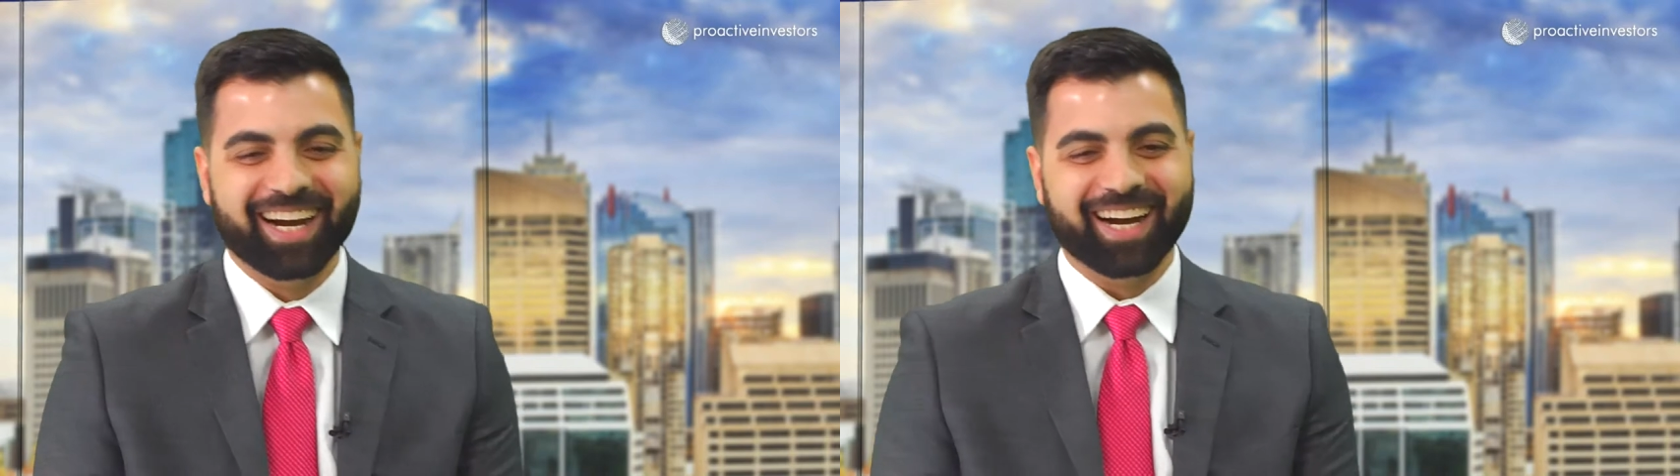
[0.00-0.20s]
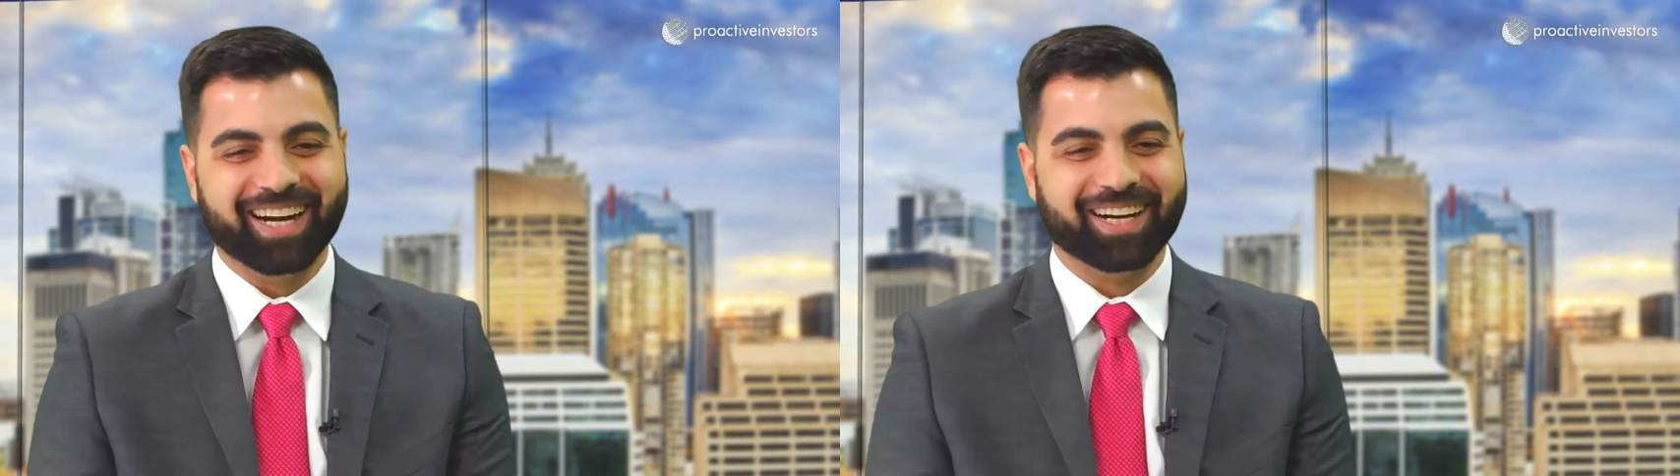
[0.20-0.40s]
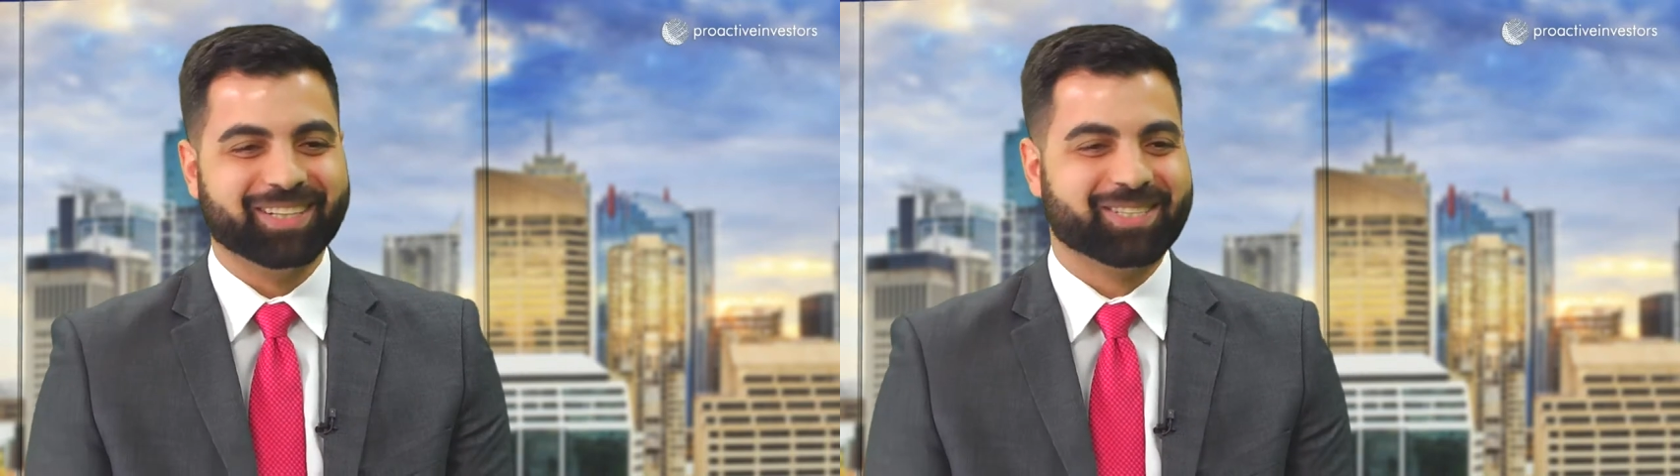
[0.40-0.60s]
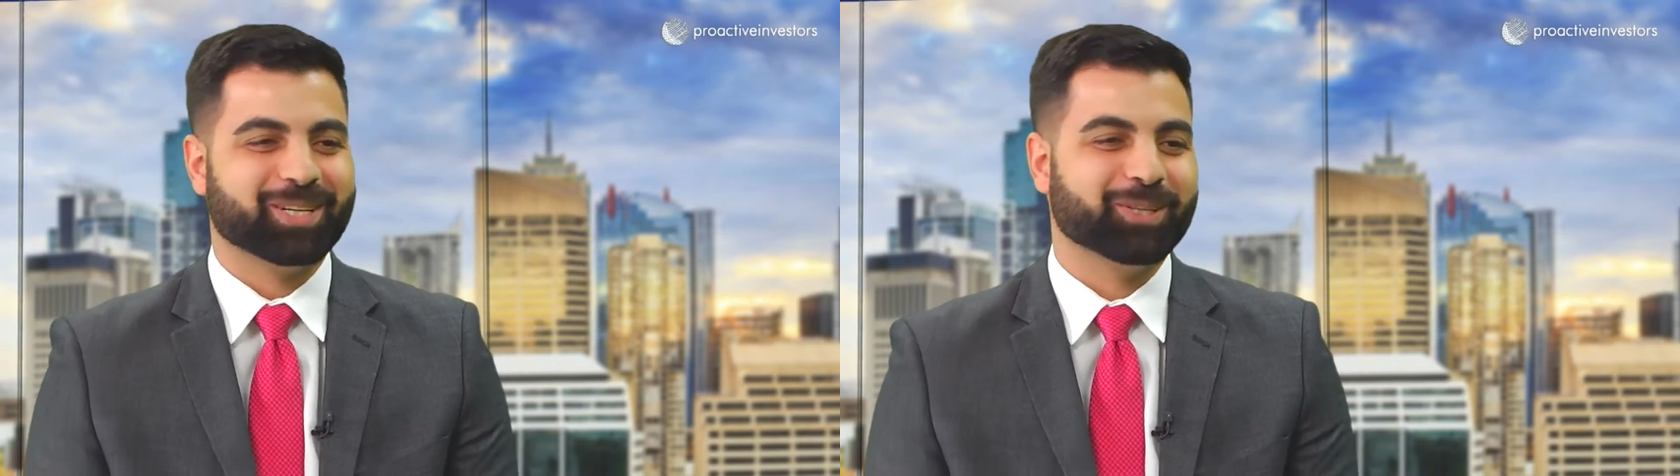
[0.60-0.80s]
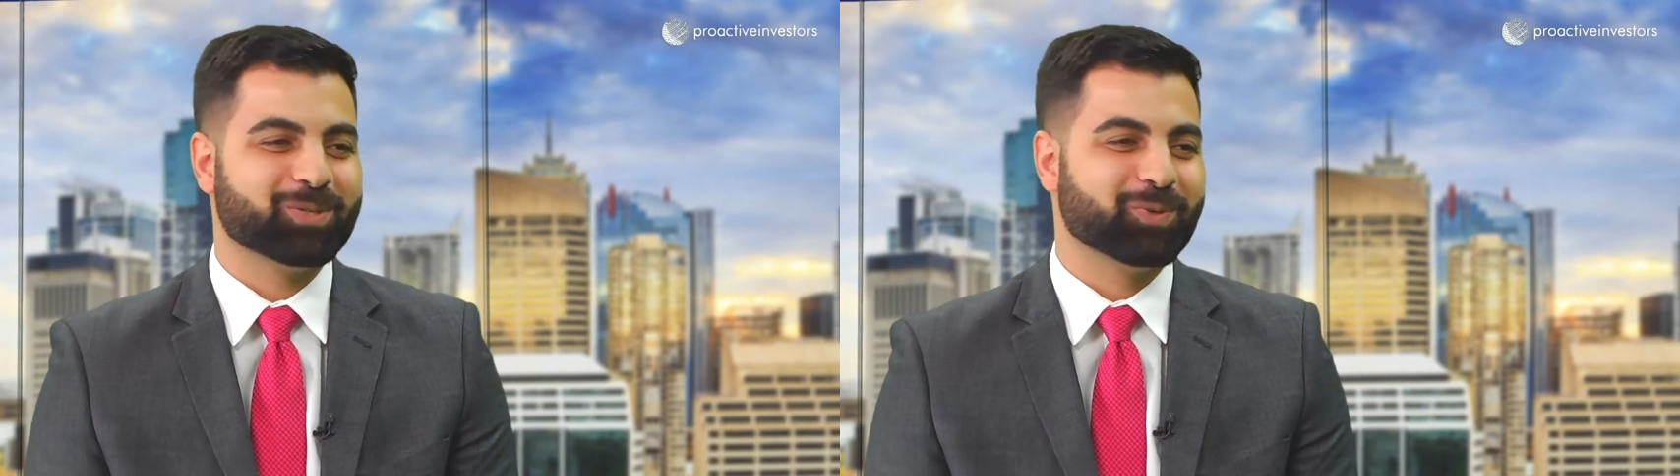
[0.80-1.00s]
Uh,
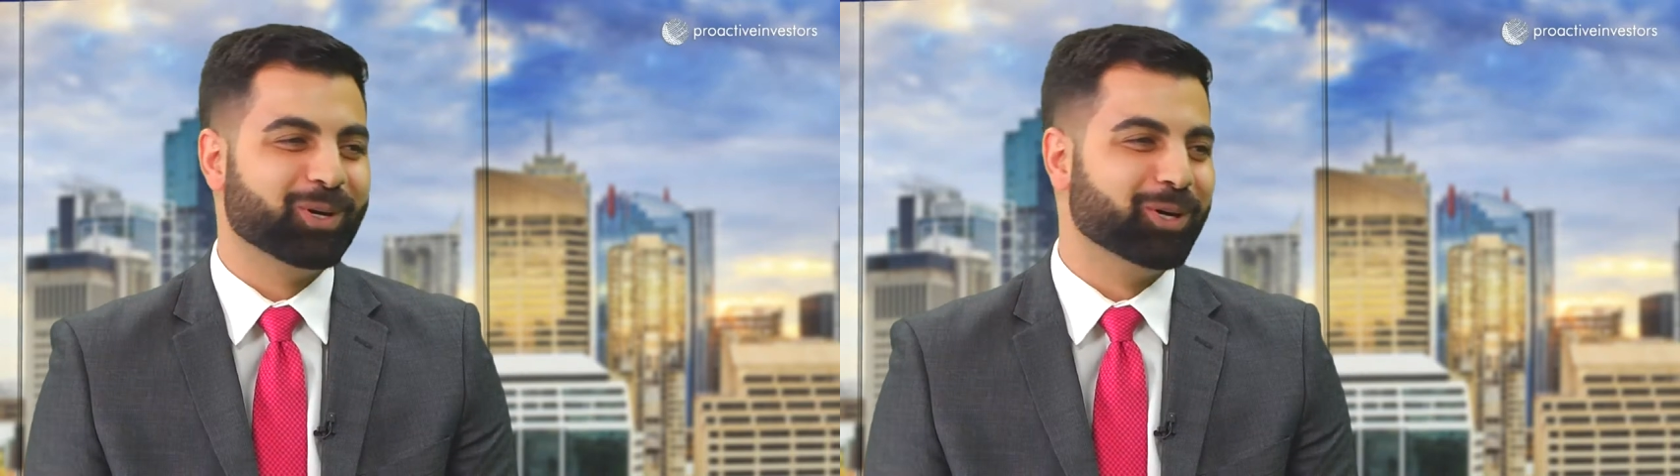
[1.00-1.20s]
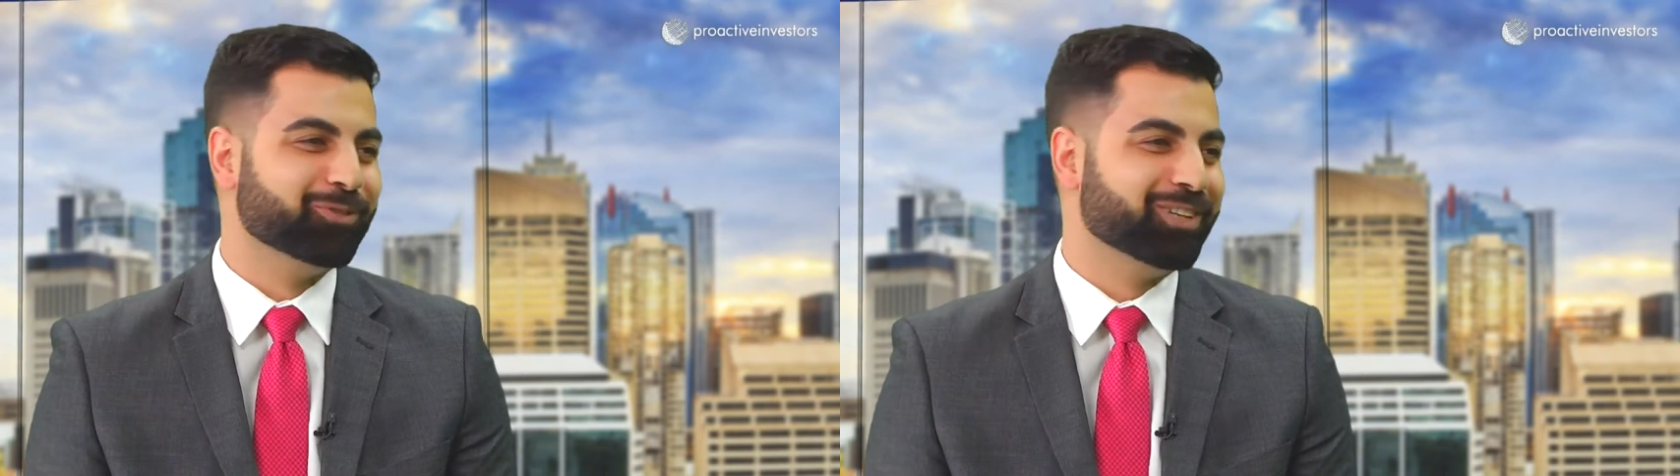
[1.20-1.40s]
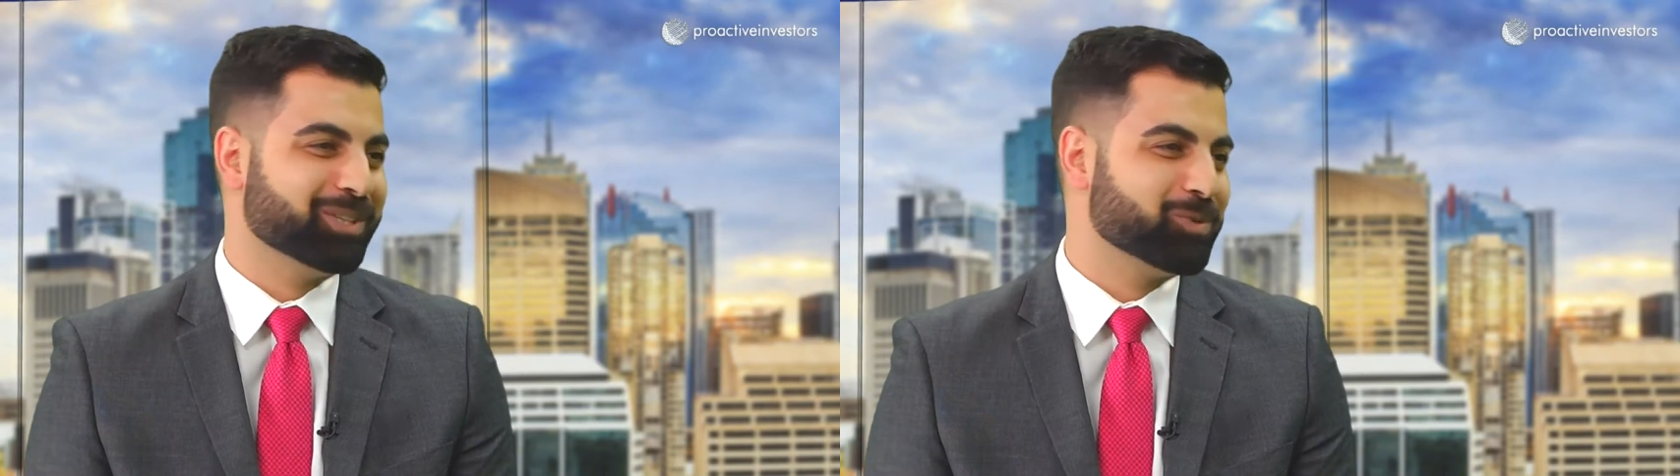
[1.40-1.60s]
so the 12,